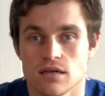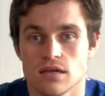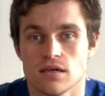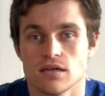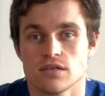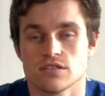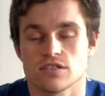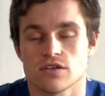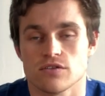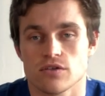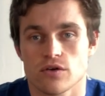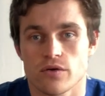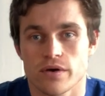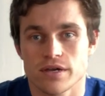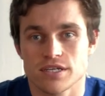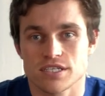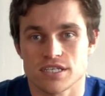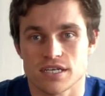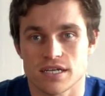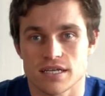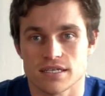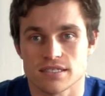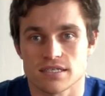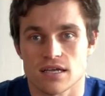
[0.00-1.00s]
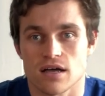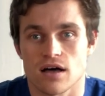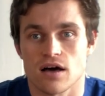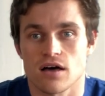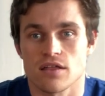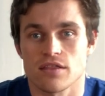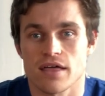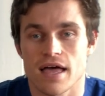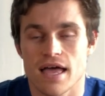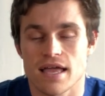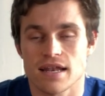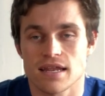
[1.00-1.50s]
So the question is, are
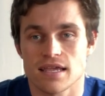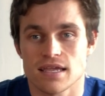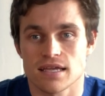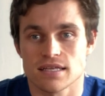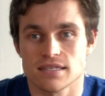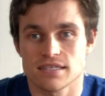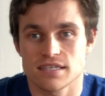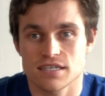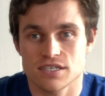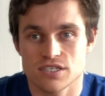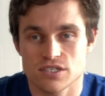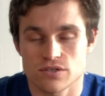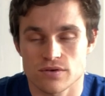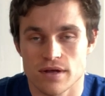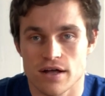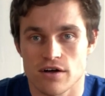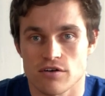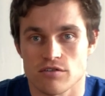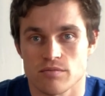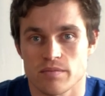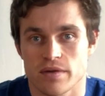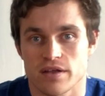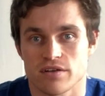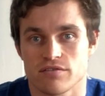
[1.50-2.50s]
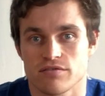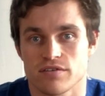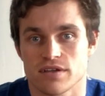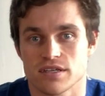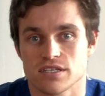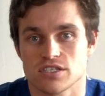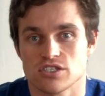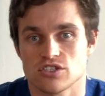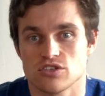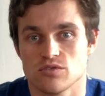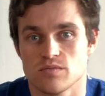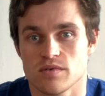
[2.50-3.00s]
there any additional health benefits
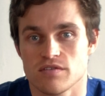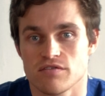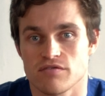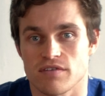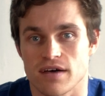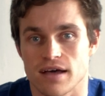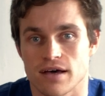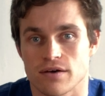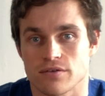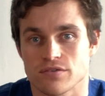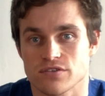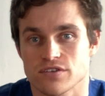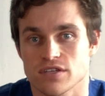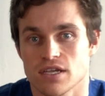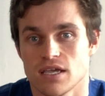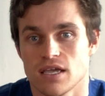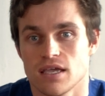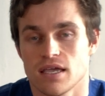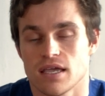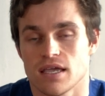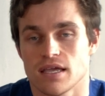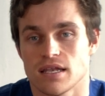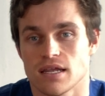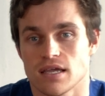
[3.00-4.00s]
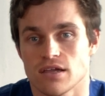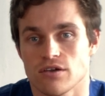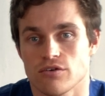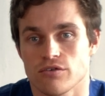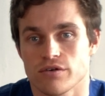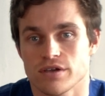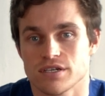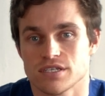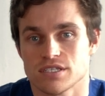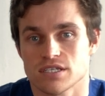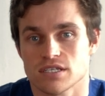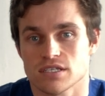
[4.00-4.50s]
to be found in
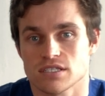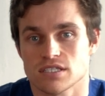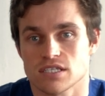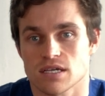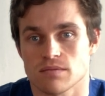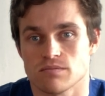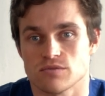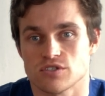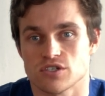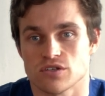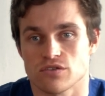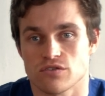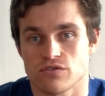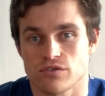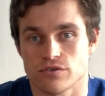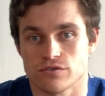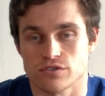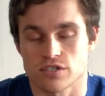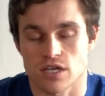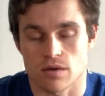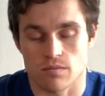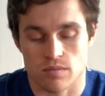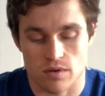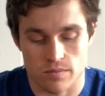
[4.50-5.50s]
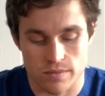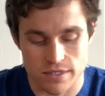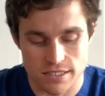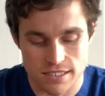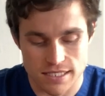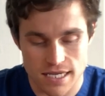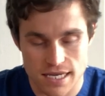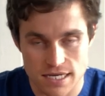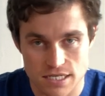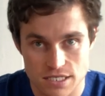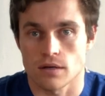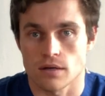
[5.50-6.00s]
increased consumption through
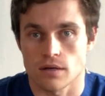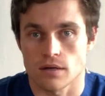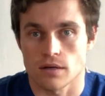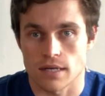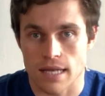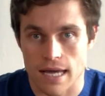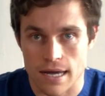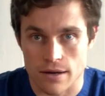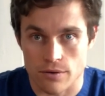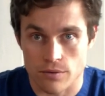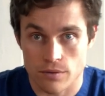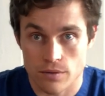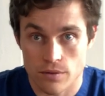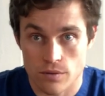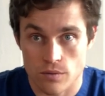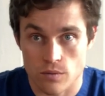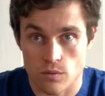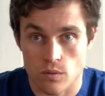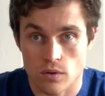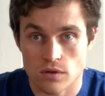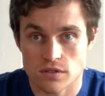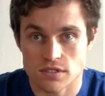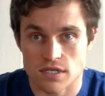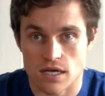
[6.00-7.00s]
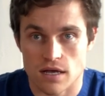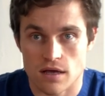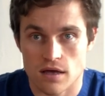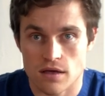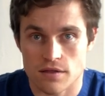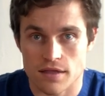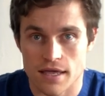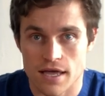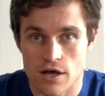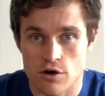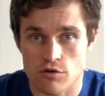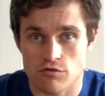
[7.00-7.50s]
supplementation? Now, what are the
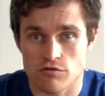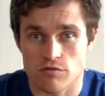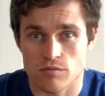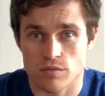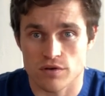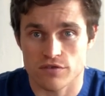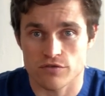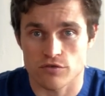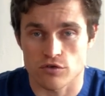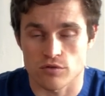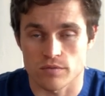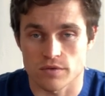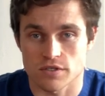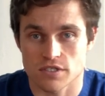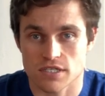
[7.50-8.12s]
health and performance